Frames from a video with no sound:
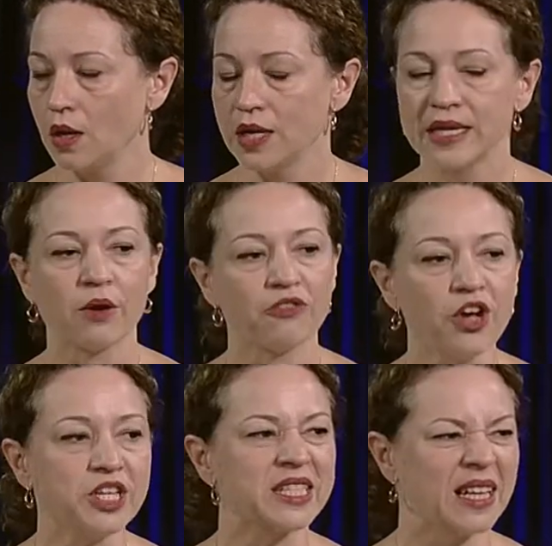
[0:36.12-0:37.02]
Now, at
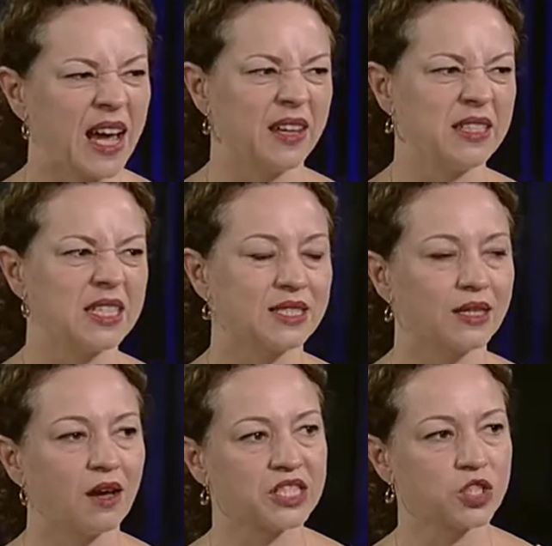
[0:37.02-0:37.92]
first glance,
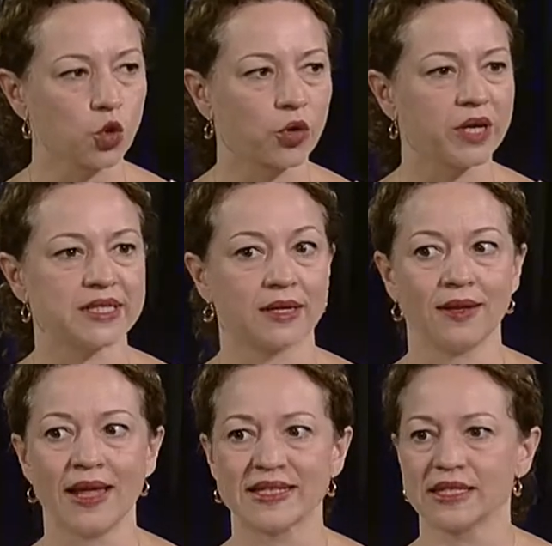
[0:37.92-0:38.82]
our story is a
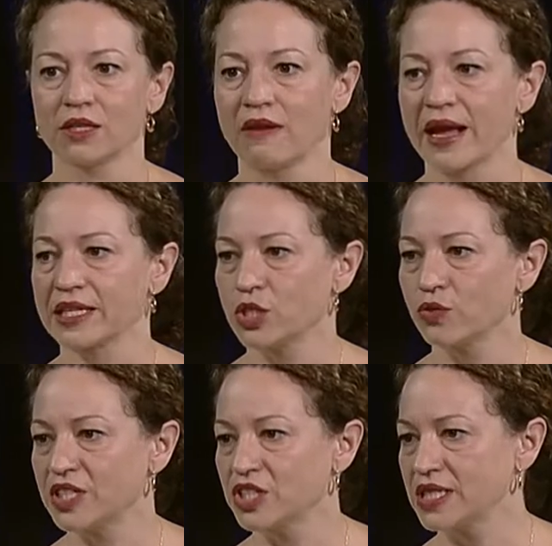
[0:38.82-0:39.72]
classic rags to
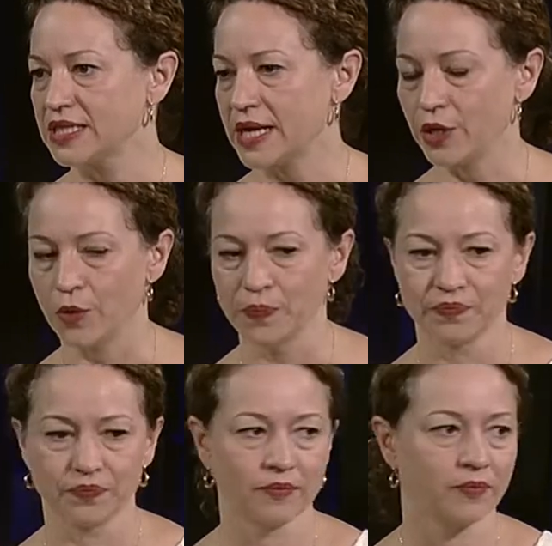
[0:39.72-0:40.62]
riches tale.
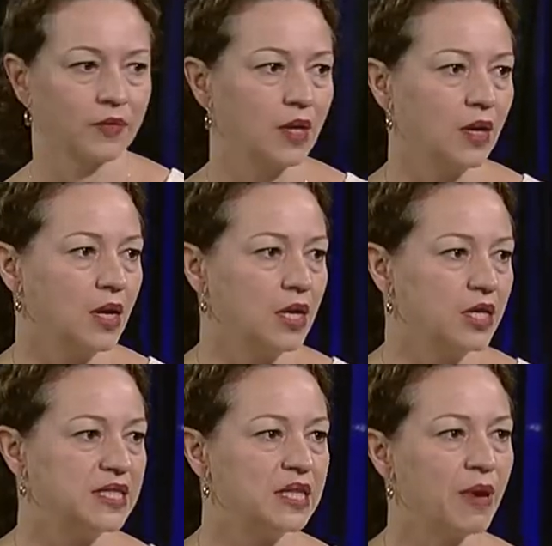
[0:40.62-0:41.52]
You
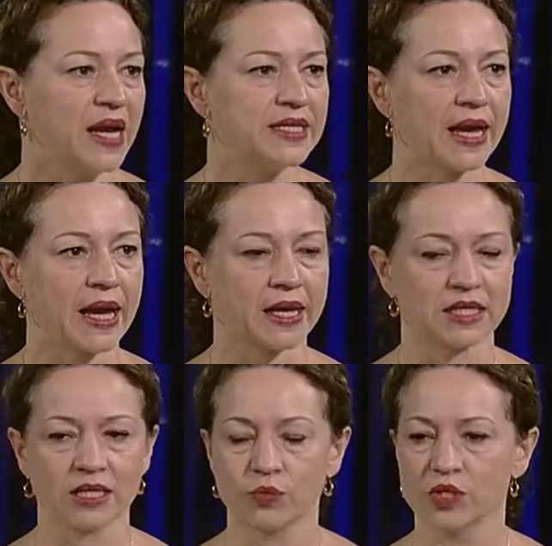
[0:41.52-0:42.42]
see, my dad
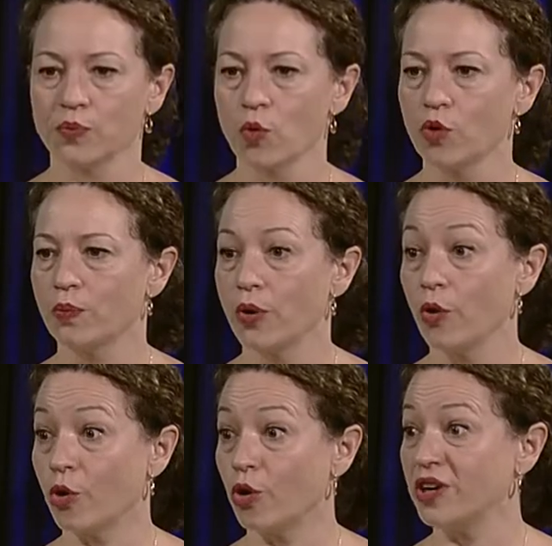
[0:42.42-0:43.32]
was born
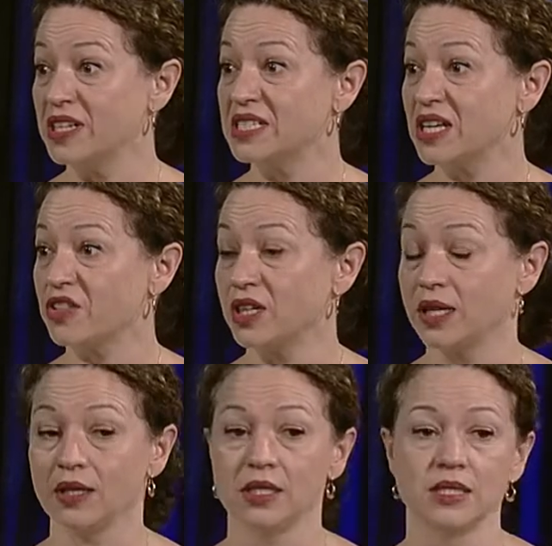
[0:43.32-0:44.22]
poor in southern
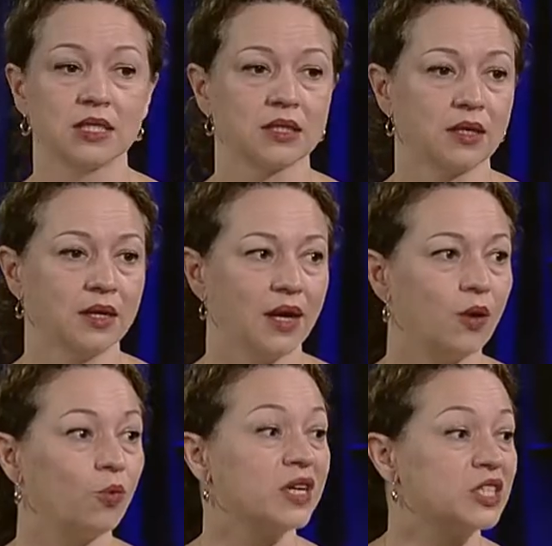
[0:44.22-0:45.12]
England,
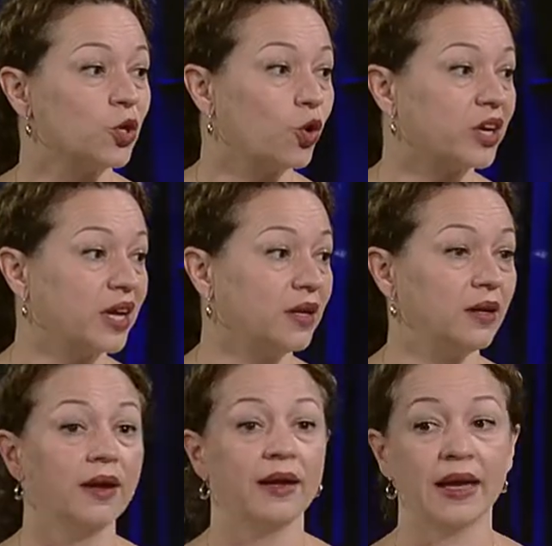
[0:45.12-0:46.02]
and we're
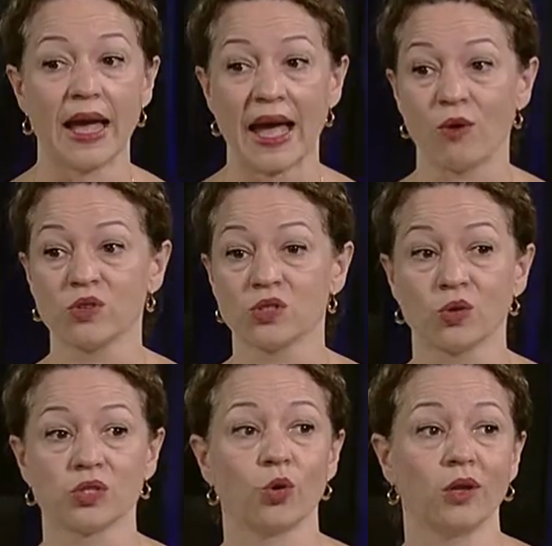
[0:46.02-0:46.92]
talking outdoor
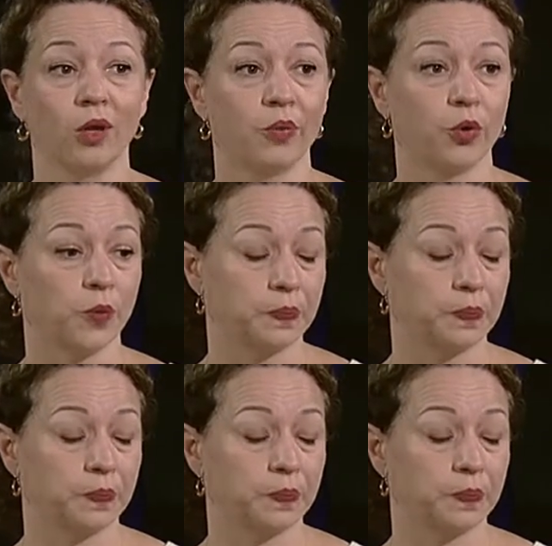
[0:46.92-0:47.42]
toilet poor.